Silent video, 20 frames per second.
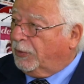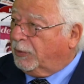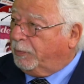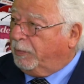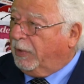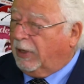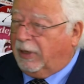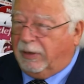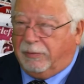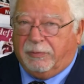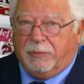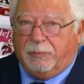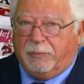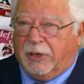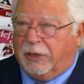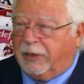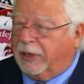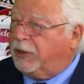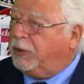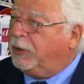by yeah.
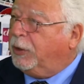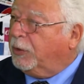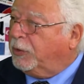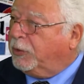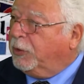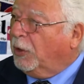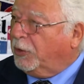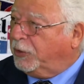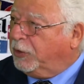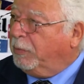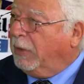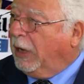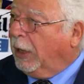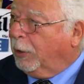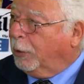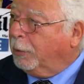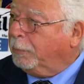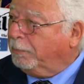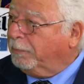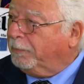an excuse not to
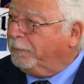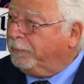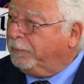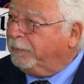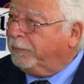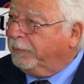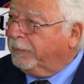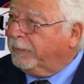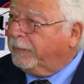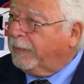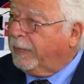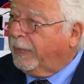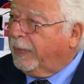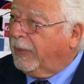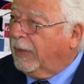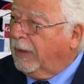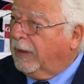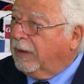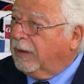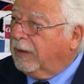mow. Yeah.
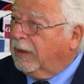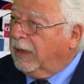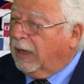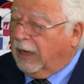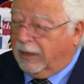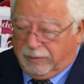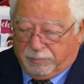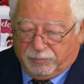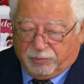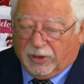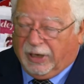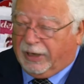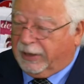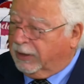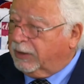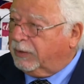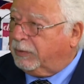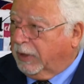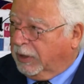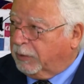And in Brighton,
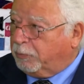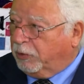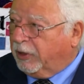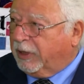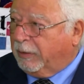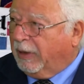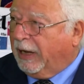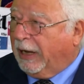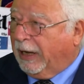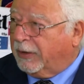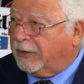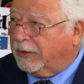it's, it's pretty bad.